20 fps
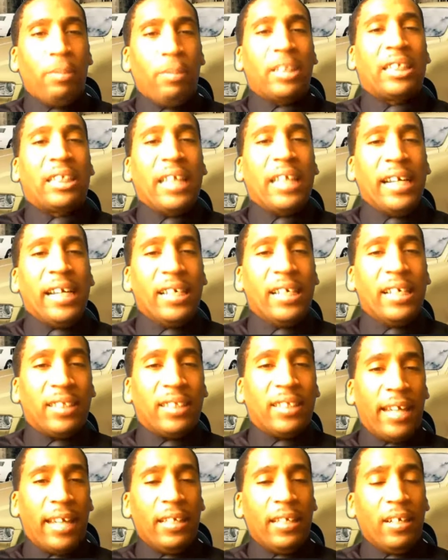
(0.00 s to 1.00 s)
she is
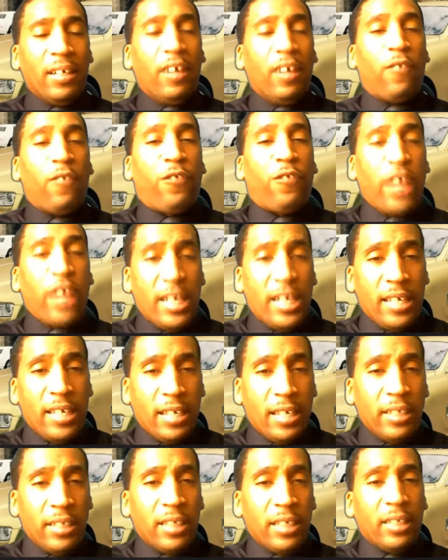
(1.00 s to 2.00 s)
a
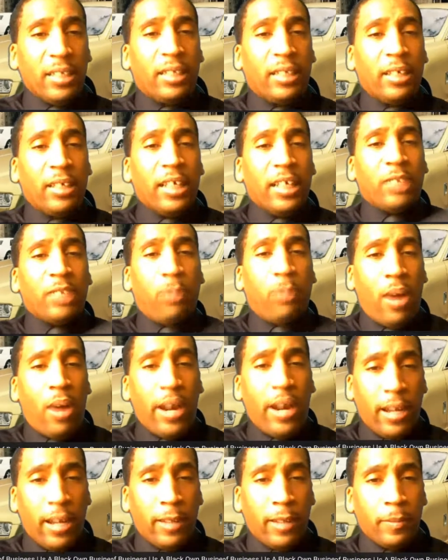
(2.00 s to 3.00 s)
affiliate to this
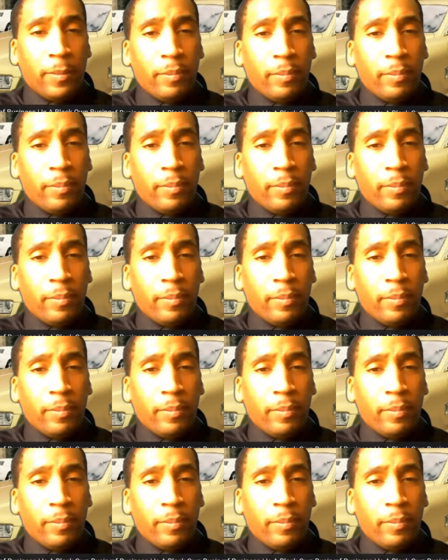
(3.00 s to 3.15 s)
brand.